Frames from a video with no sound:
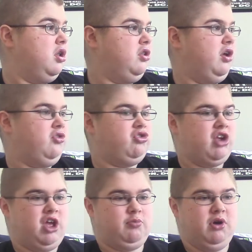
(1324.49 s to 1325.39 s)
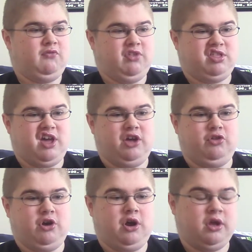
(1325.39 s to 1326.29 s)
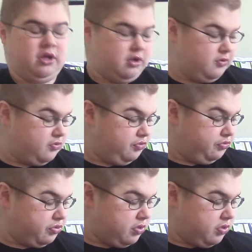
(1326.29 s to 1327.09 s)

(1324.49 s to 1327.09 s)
of a sailor. And